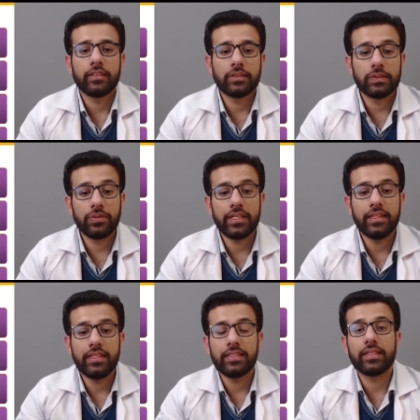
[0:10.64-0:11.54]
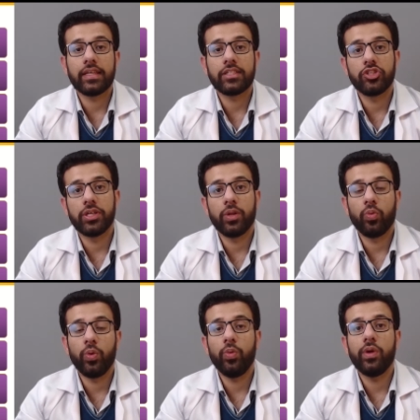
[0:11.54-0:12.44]
So in this section
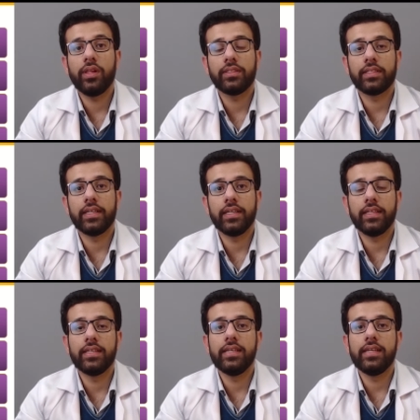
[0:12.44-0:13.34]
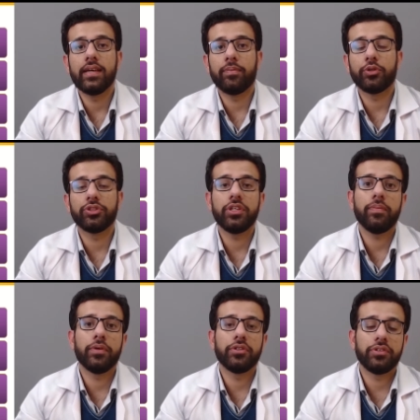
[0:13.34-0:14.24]
we will study the uh, posterior
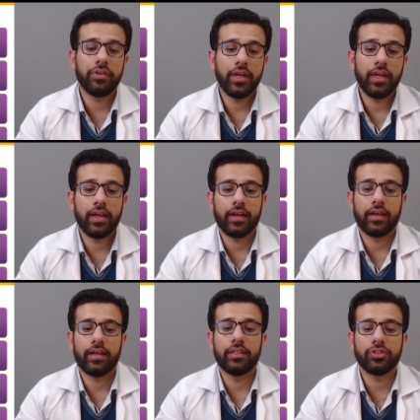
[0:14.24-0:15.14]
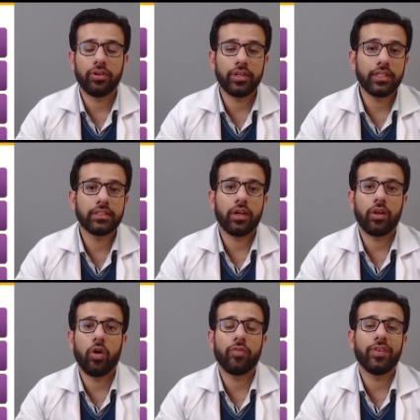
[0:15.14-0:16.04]
pituitary uh, disorders
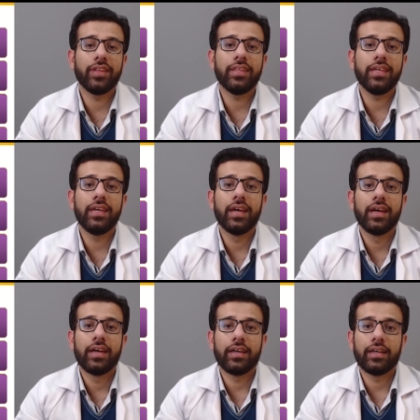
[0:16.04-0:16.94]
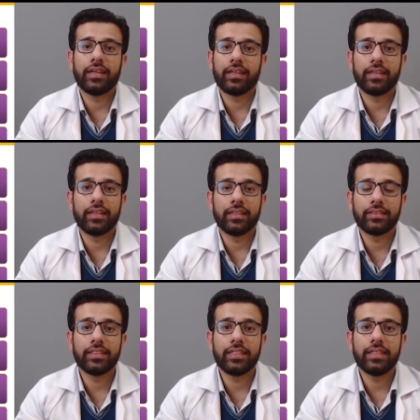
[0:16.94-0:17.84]
along with the uh,
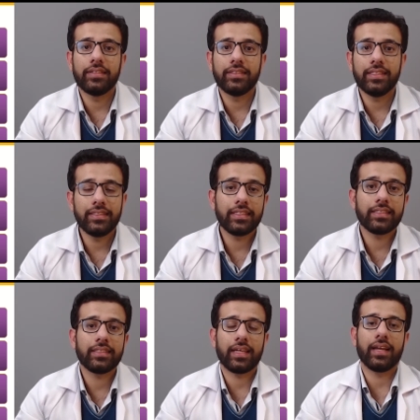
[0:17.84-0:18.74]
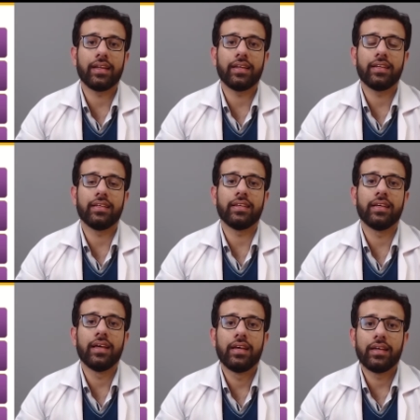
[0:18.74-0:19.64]
certain diseases and
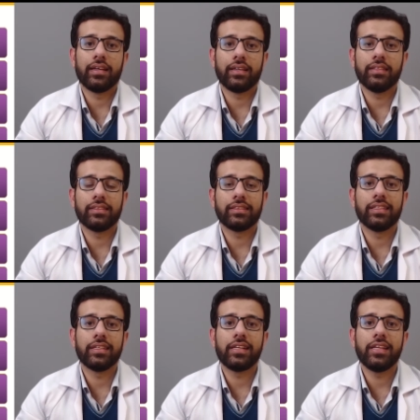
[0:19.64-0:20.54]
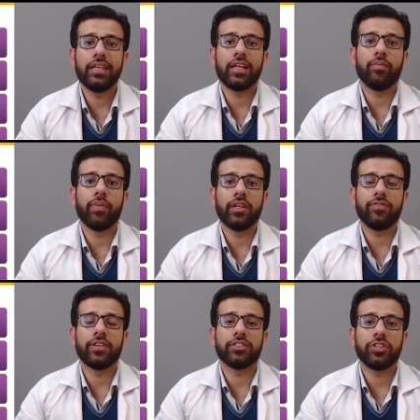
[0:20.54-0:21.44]
the, uh, the certain clinical
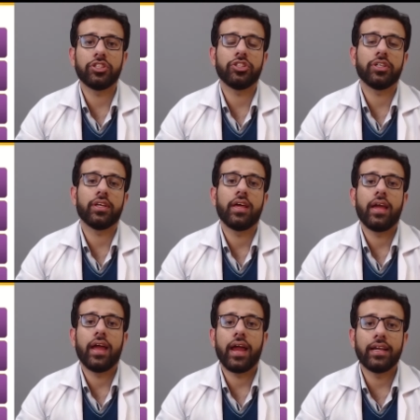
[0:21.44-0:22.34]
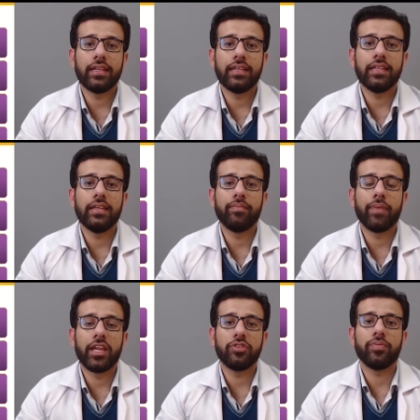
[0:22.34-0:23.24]
manifestation and the
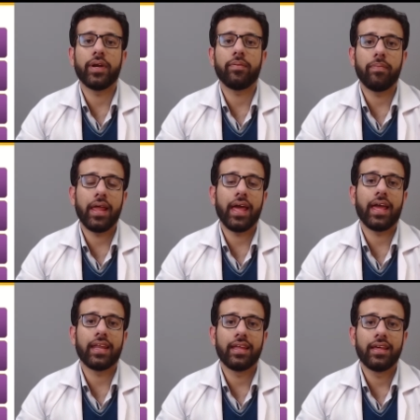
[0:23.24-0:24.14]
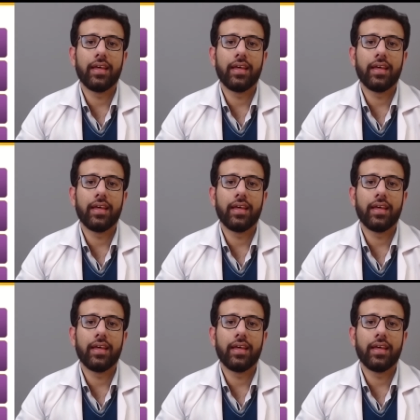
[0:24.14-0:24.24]
management plan